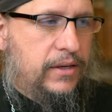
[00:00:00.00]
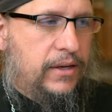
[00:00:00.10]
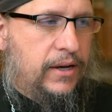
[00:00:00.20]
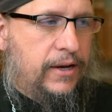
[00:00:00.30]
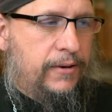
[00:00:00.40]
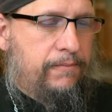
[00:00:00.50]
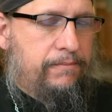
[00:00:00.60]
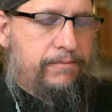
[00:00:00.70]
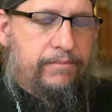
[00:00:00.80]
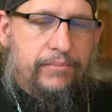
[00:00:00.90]
um,
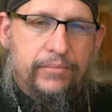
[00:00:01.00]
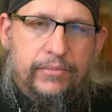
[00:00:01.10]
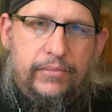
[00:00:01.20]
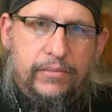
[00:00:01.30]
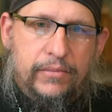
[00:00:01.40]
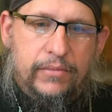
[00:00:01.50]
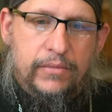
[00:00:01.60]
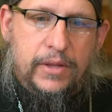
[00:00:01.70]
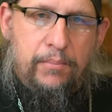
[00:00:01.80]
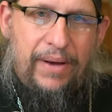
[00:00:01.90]
the